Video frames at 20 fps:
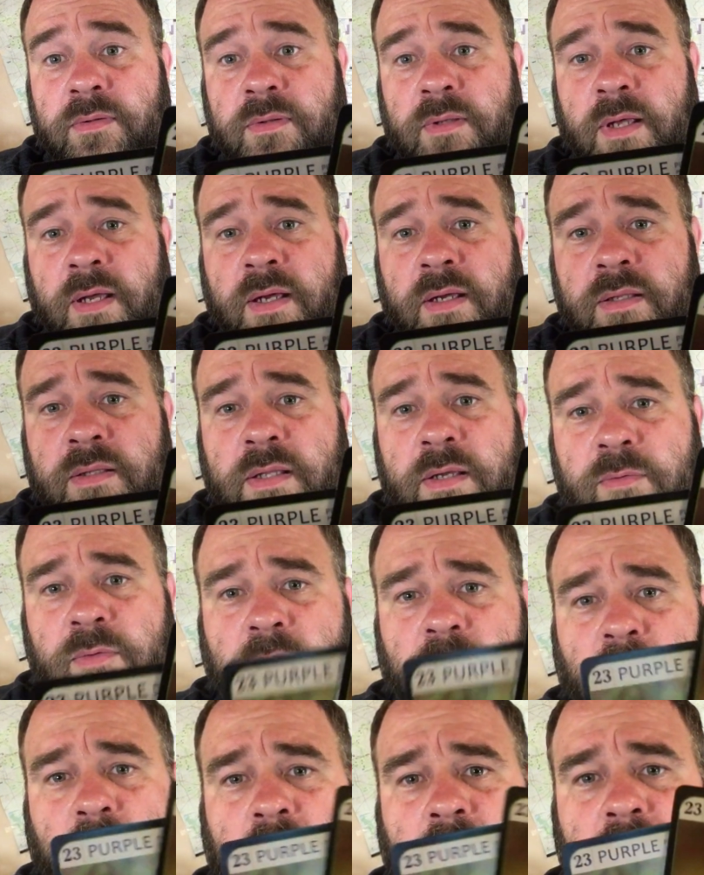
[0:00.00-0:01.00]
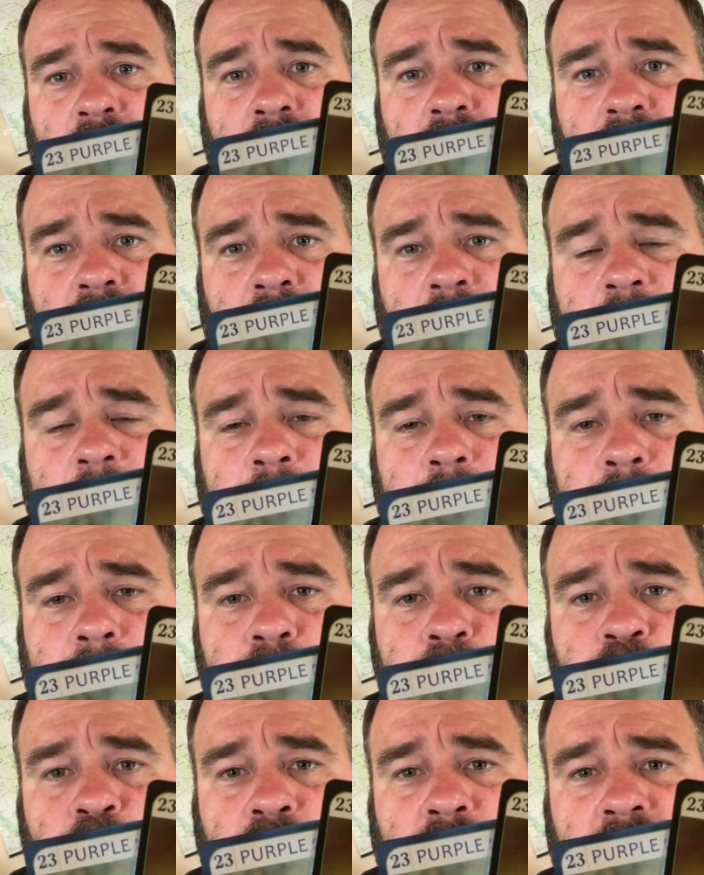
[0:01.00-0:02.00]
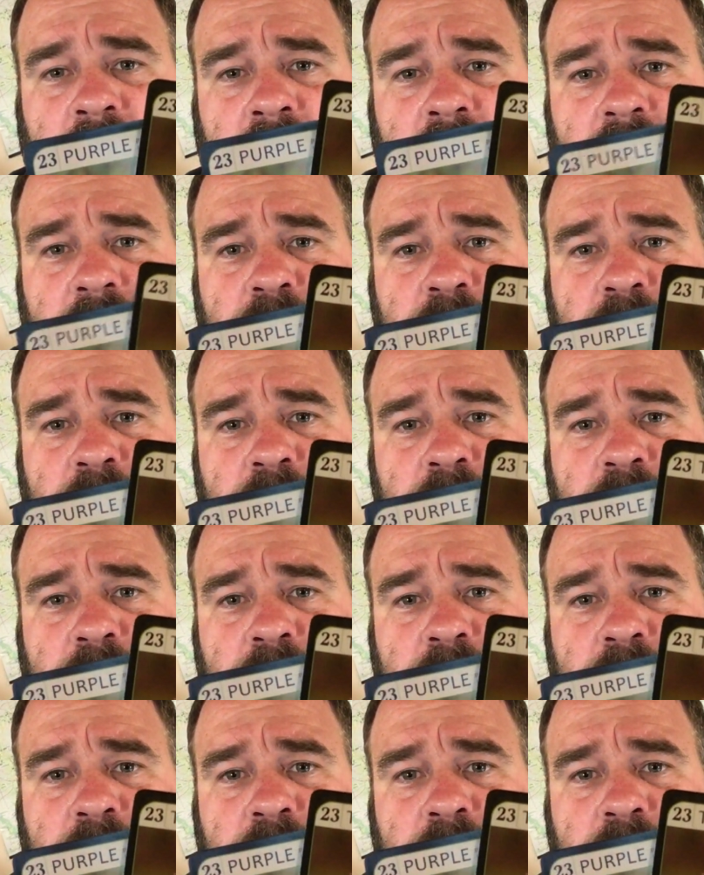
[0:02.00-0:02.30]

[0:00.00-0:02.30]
and they require the